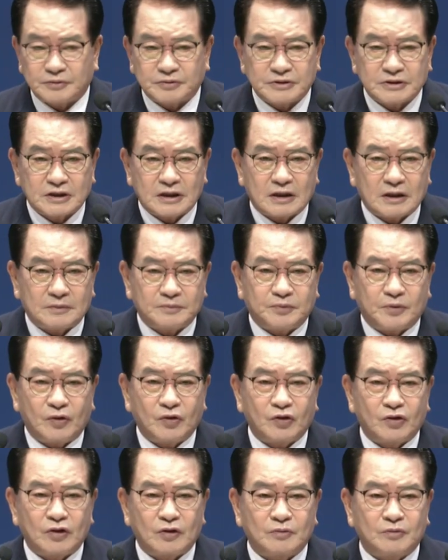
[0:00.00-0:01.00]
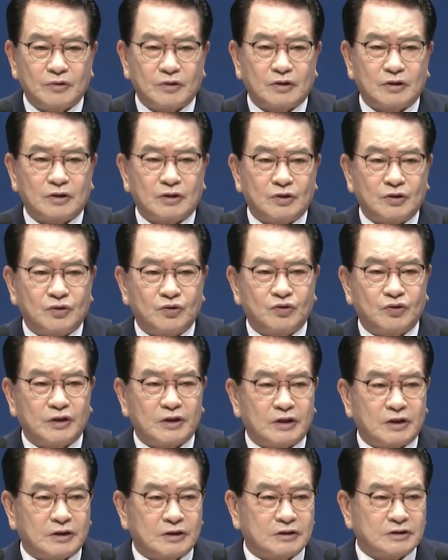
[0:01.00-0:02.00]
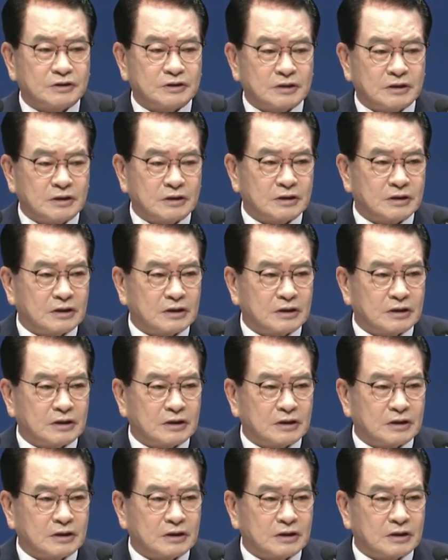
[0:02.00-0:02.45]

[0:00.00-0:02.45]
With that, may we all greet one another.